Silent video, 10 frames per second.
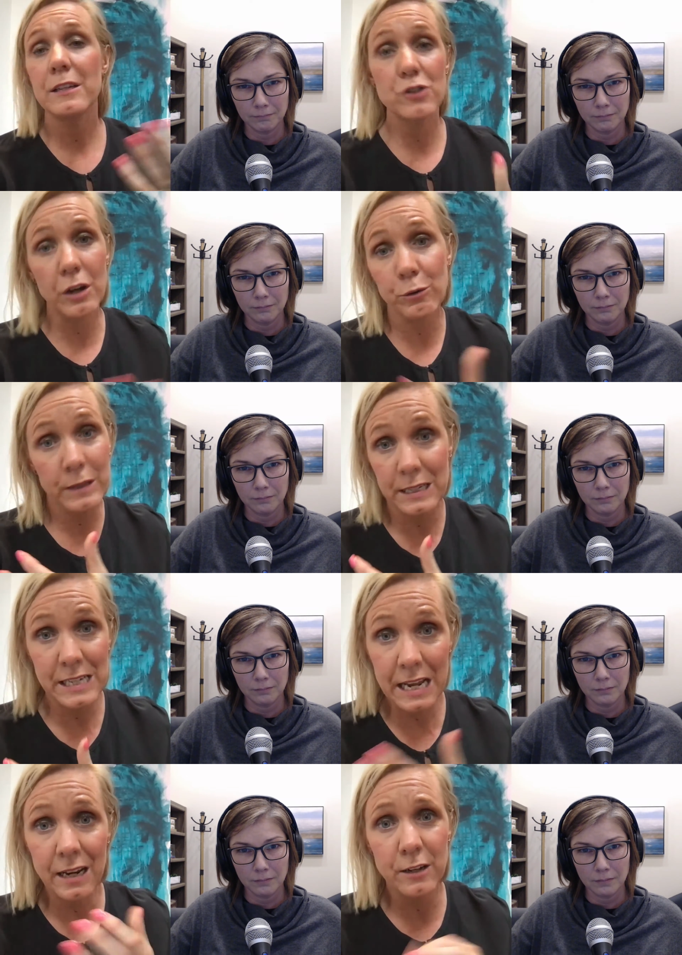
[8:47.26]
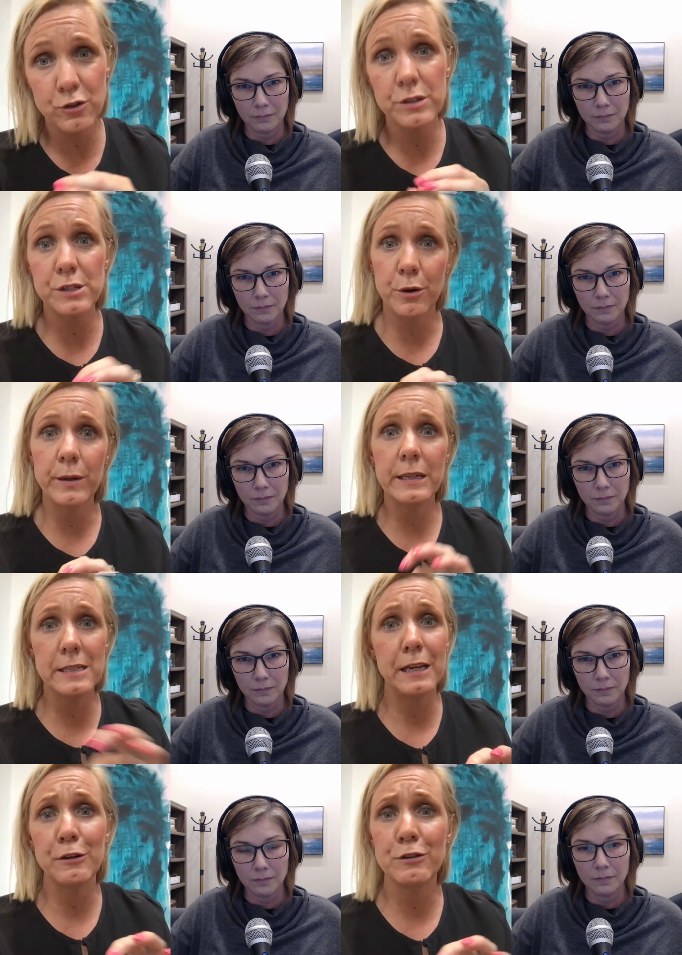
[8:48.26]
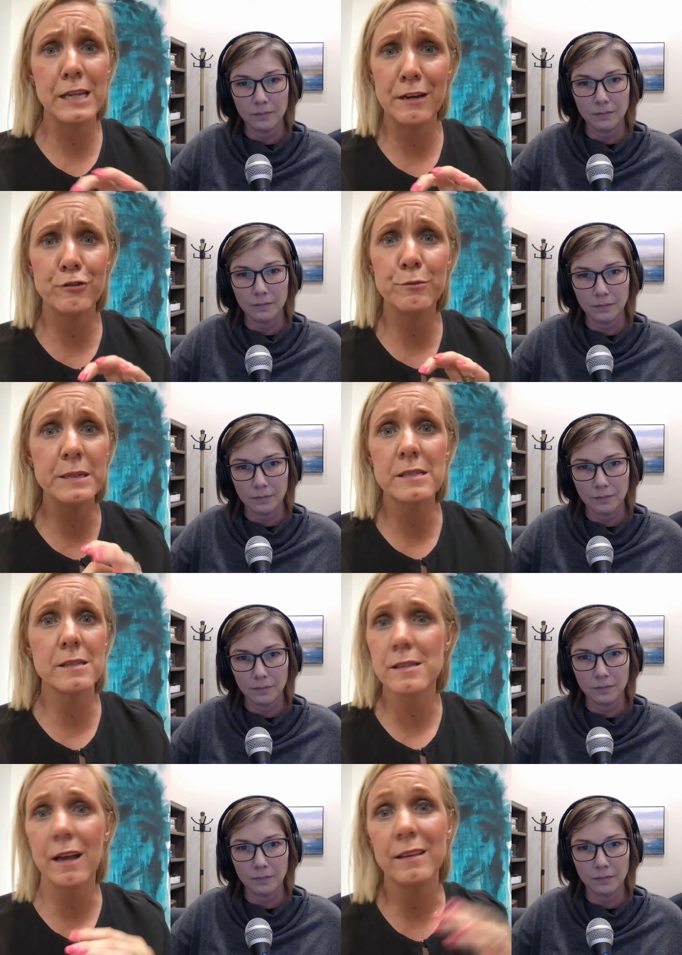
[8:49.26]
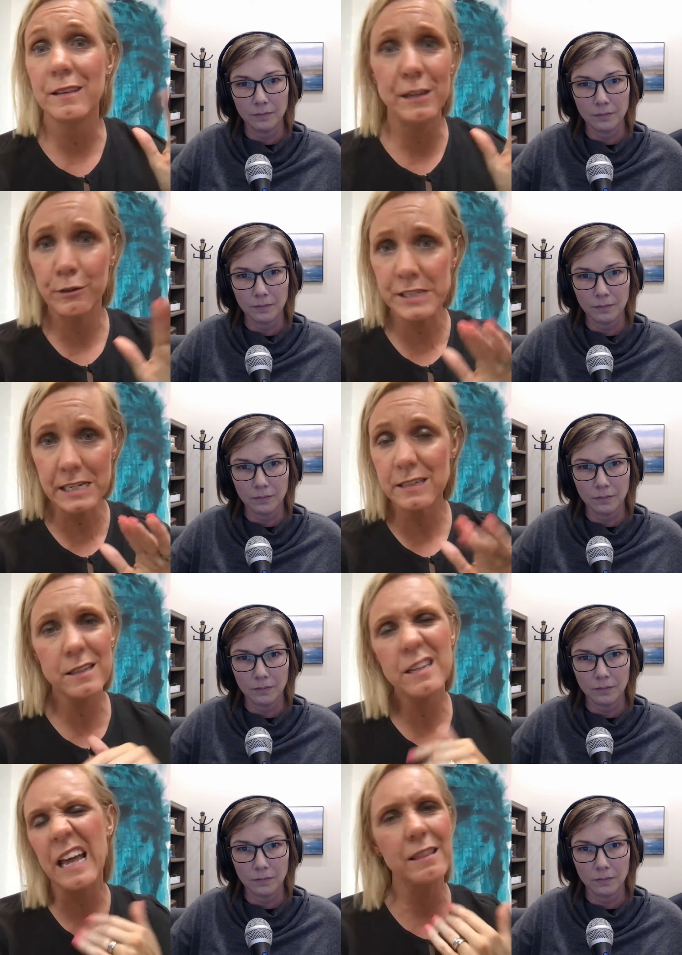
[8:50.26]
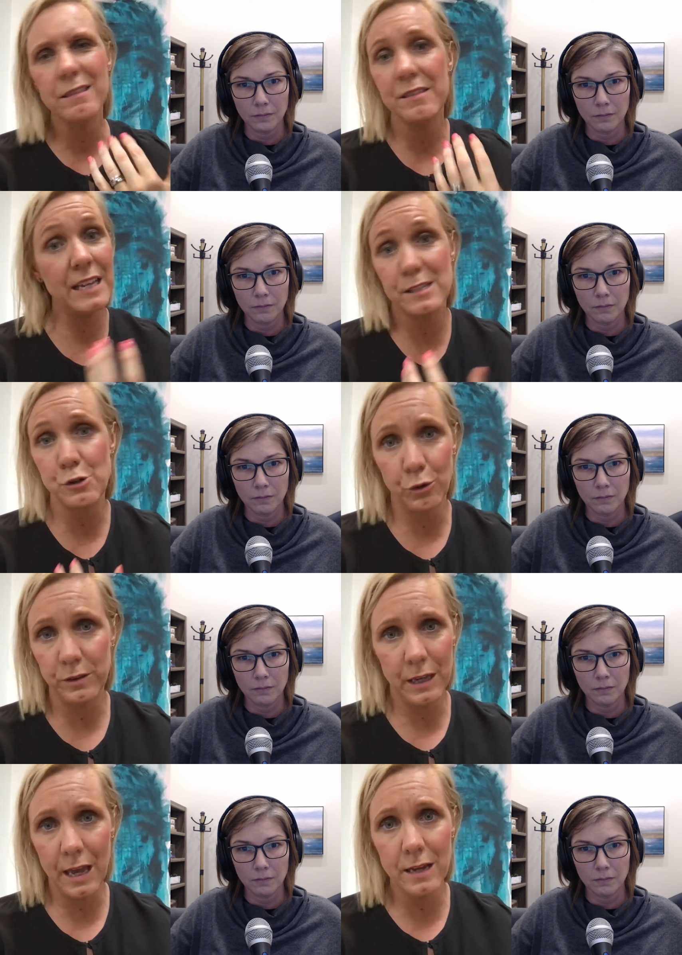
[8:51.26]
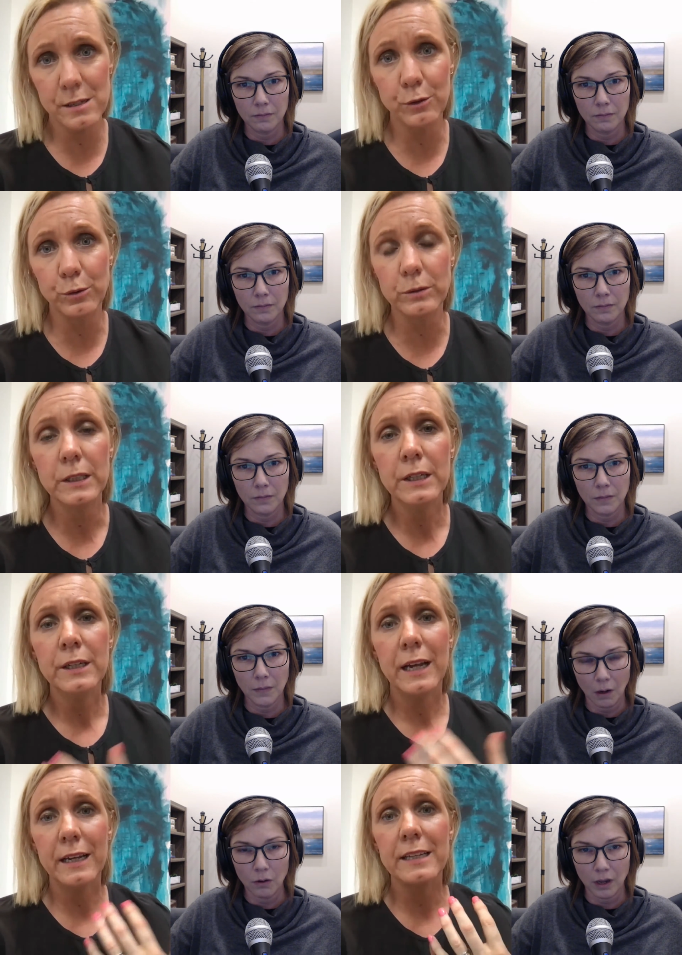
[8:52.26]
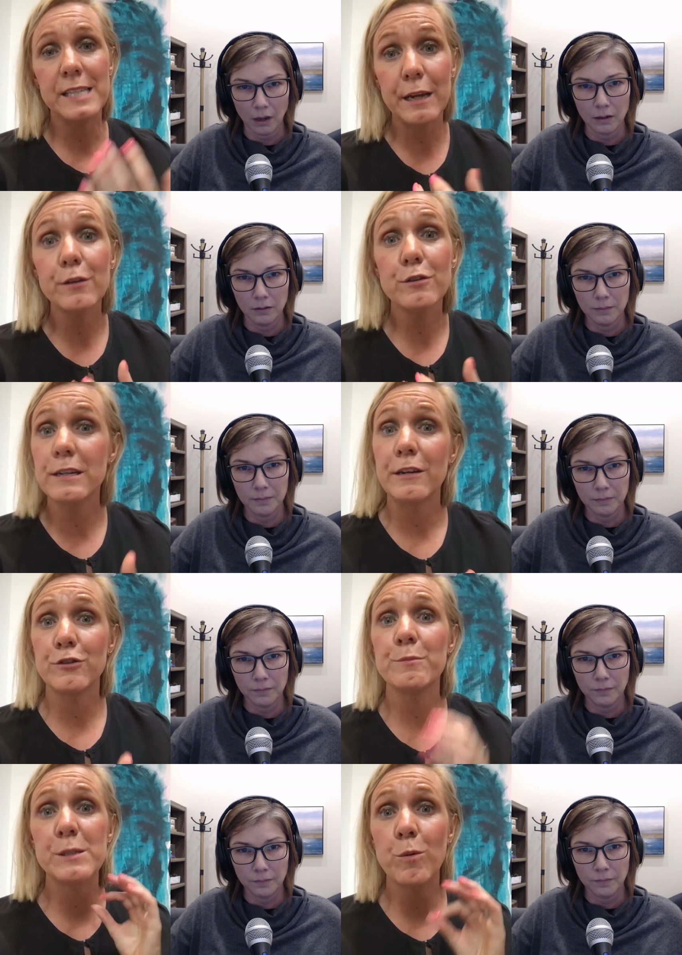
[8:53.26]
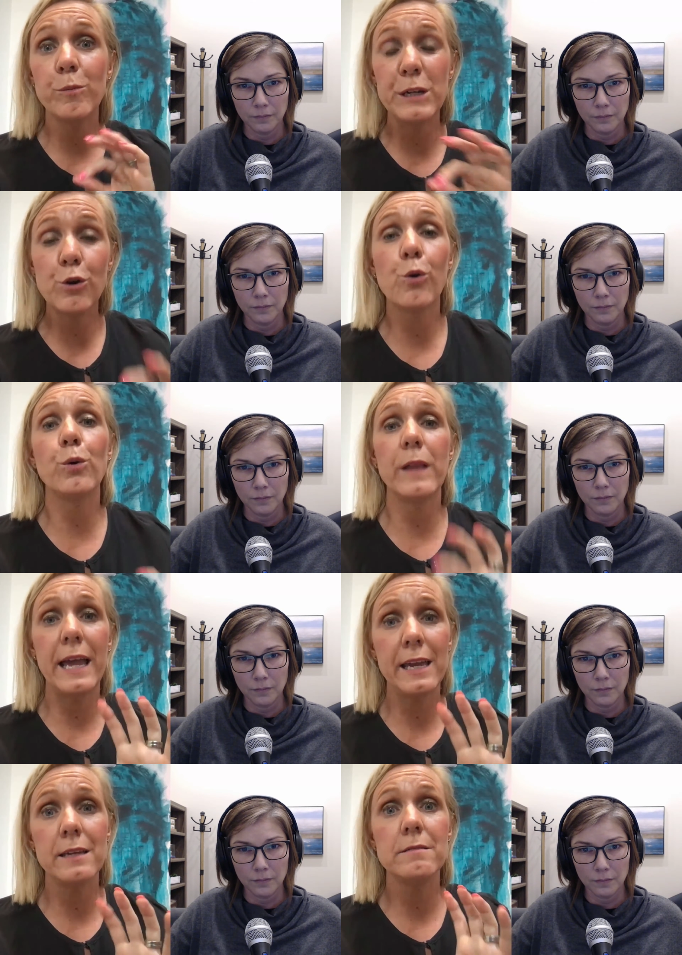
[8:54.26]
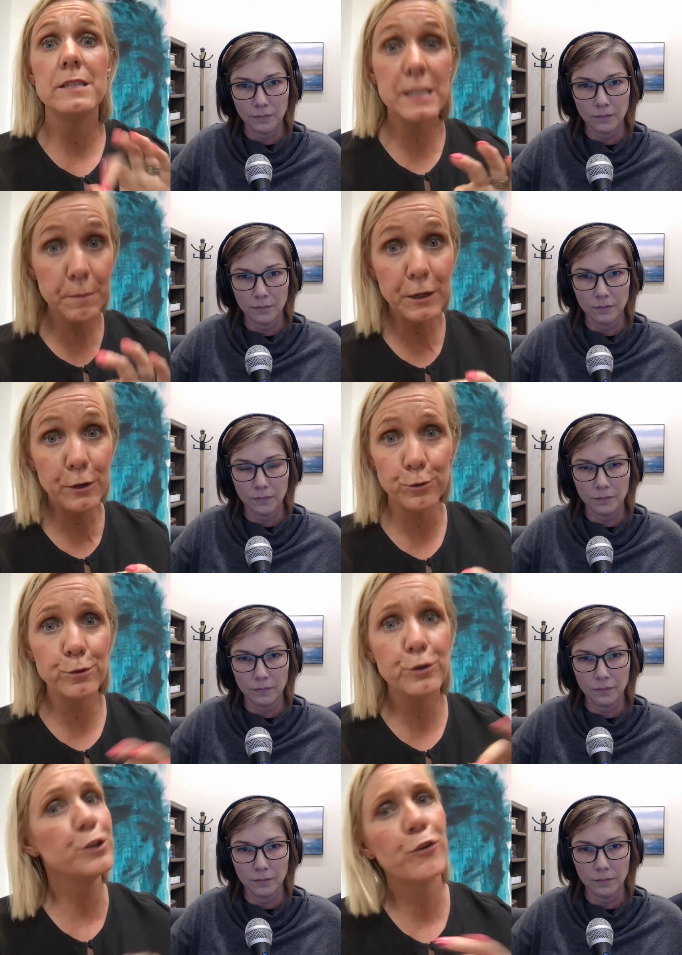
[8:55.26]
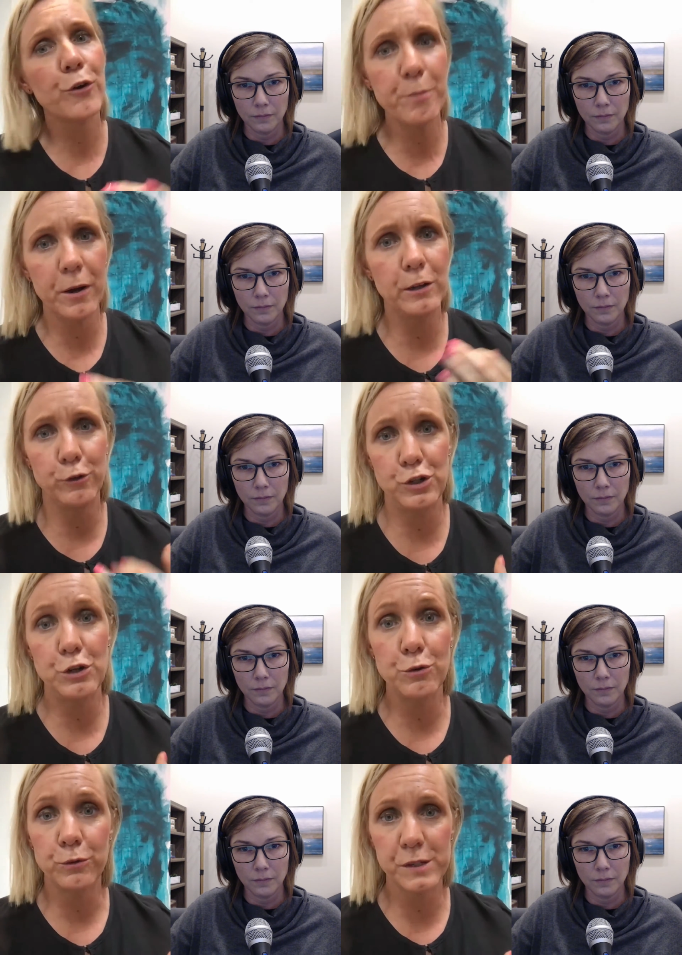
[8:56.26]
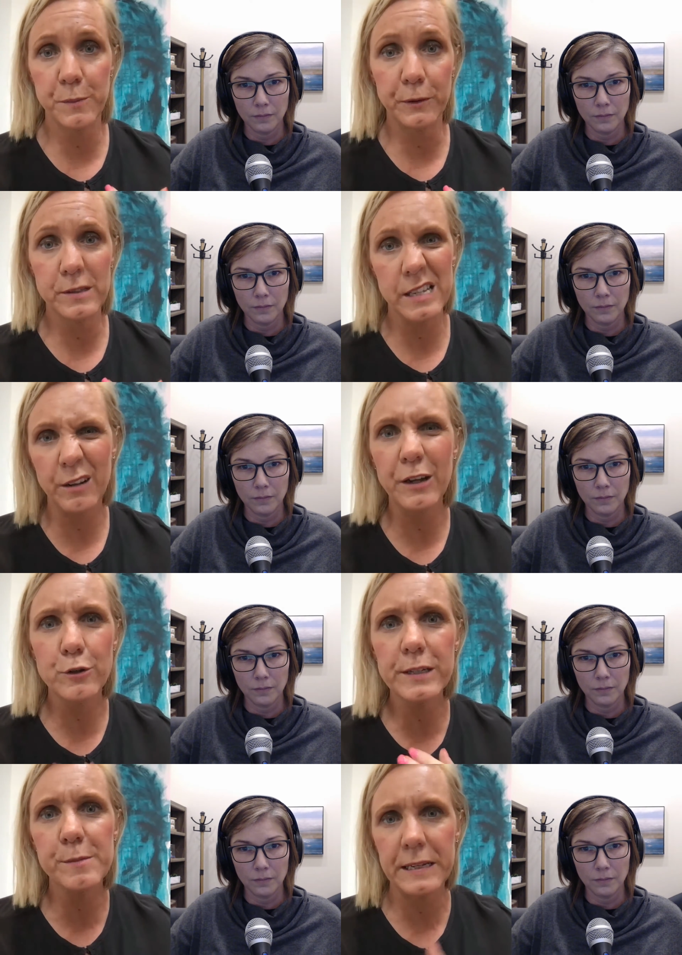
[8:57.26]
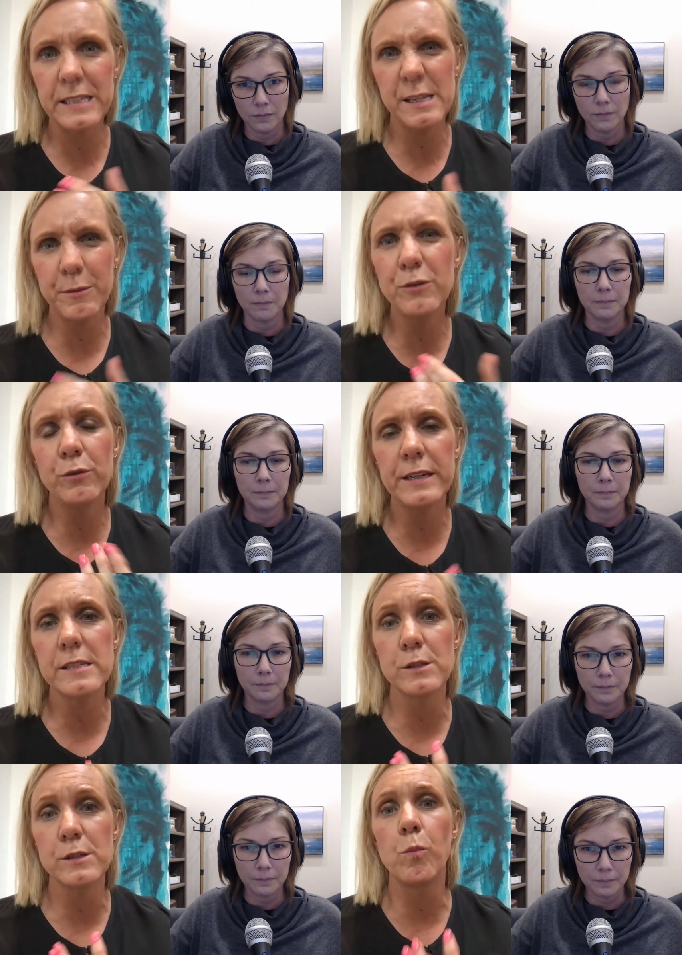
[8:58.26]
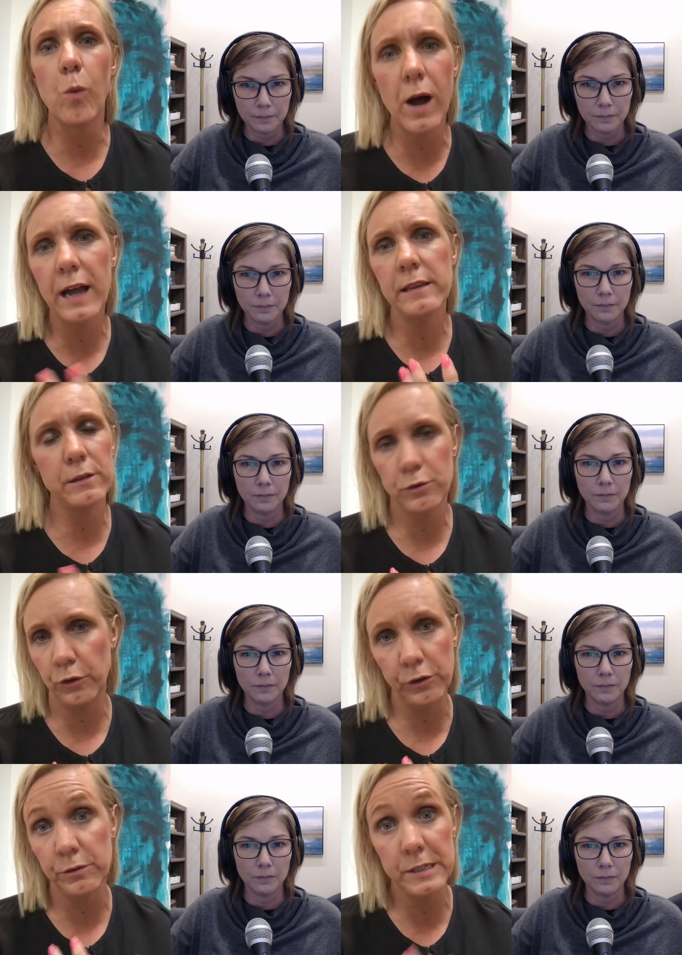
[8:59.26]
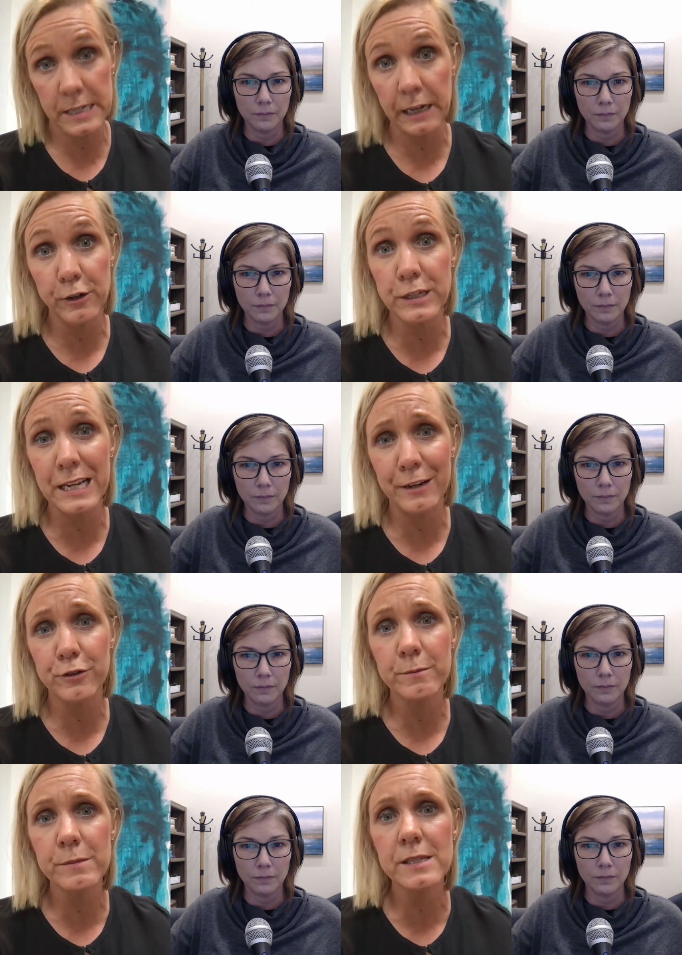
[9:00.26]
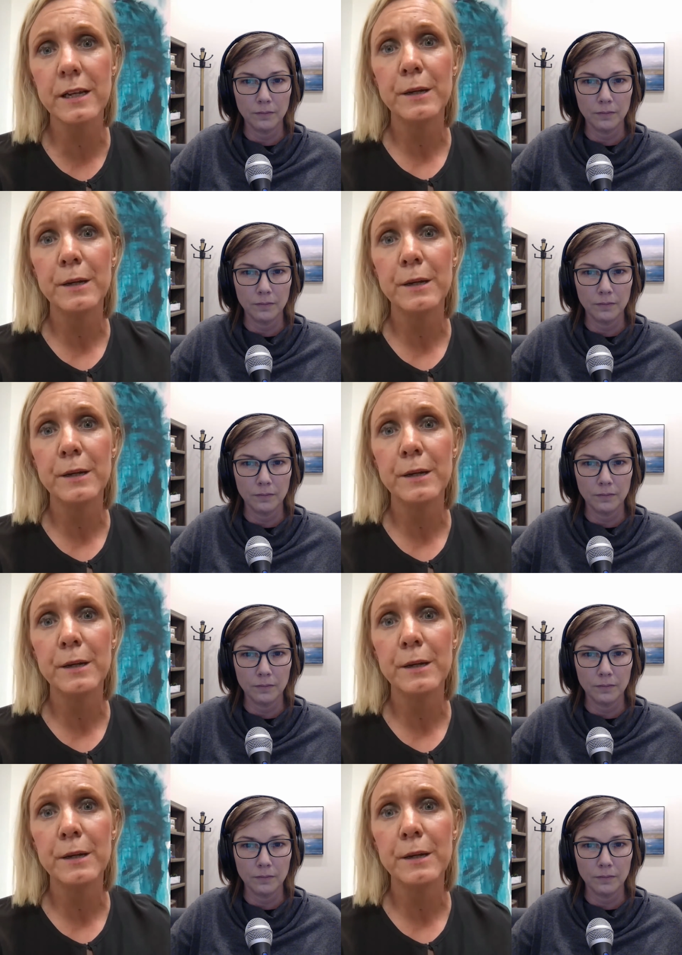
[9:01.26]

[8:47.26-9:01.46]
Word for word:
Speaker 1: that their child or their teenager is throwing a techno tantrum is a sign that they're addicted, and that's not the case at all. A, a mm-hmm. techno tantrum is what we call a typical neurobiological response. And I'm going to explain some of the reasons why they throw techno tantrums,